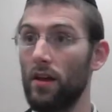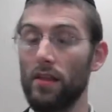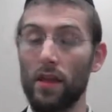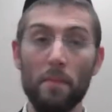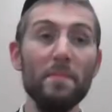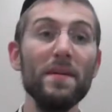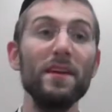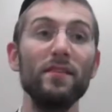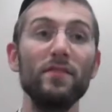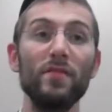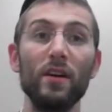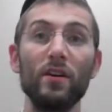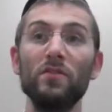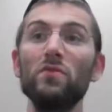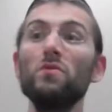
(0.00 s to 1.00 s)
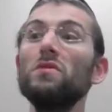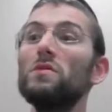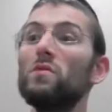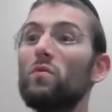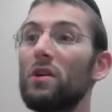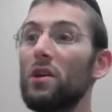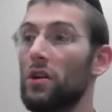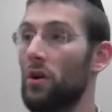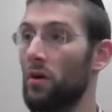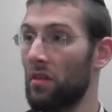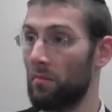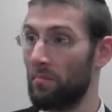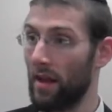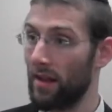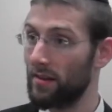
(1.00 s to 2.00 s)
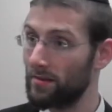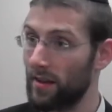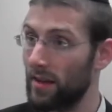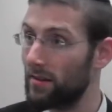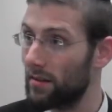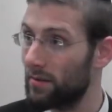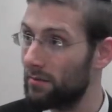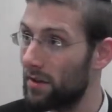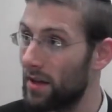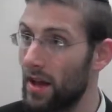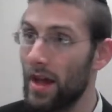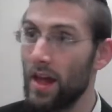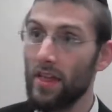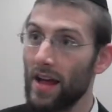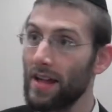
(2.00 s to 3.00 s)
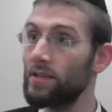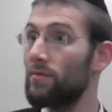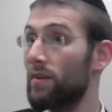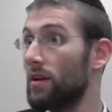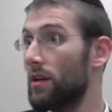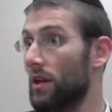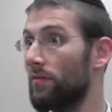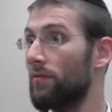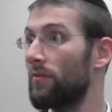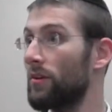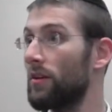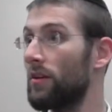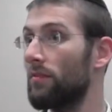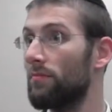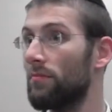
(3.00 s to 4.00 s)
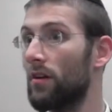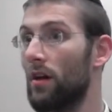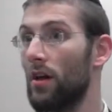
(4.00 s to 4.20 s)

That means that as soon as we know that the Baal sent him, that's already enough of a kiyum.